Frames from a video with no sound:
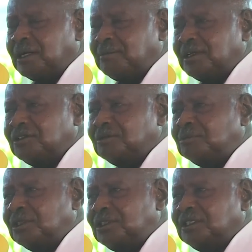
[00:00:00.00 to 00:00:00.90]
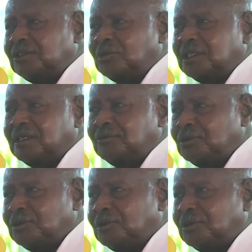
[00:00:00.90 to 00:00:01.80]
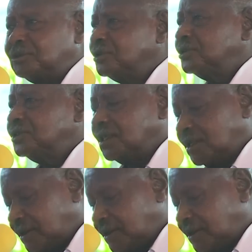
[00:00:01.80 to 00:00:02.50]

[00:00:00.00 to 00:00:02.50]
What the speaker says: Germans, British, what have you, all those